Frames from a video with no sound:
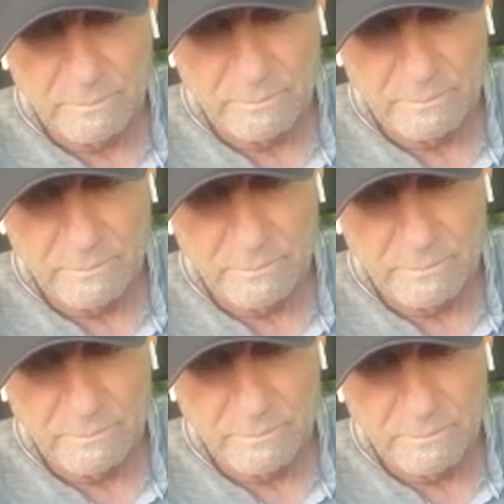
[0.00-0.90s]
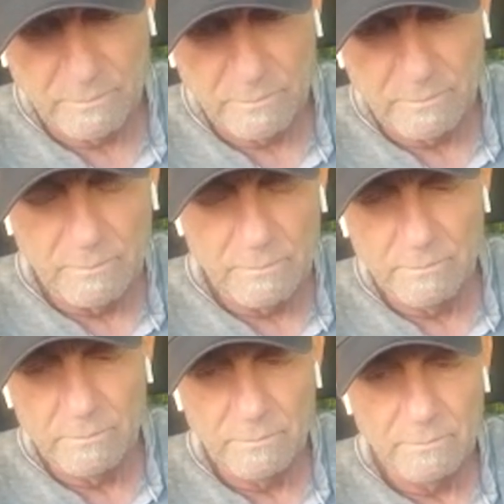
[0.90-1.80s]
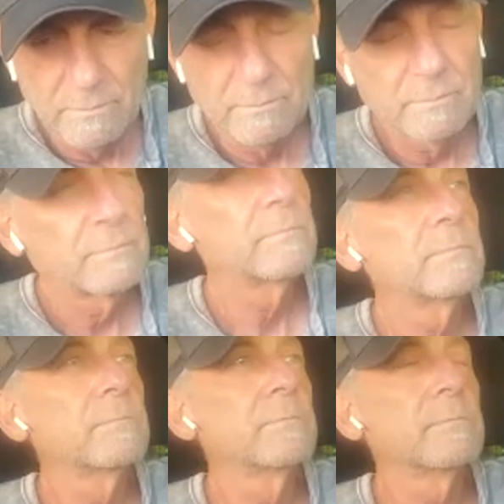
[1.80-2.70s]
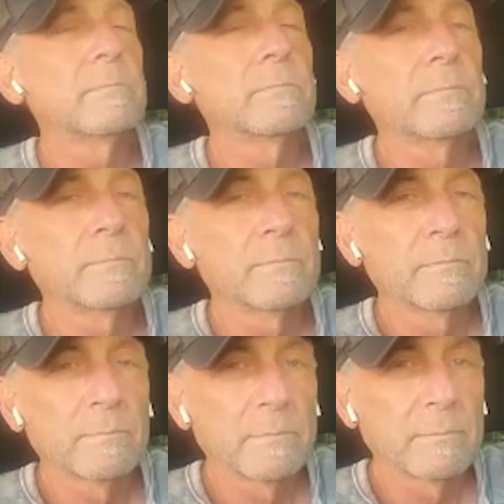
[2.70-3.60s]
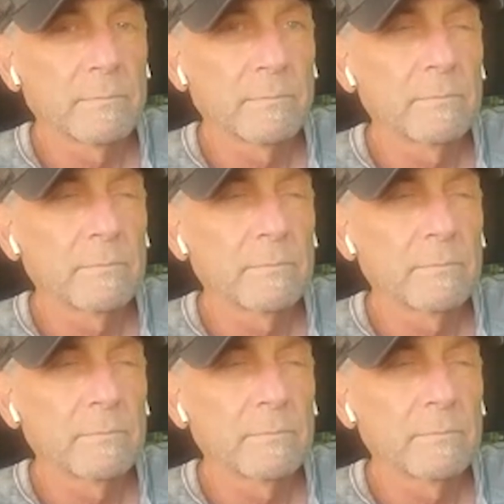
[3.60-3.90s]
The person shown says nothing.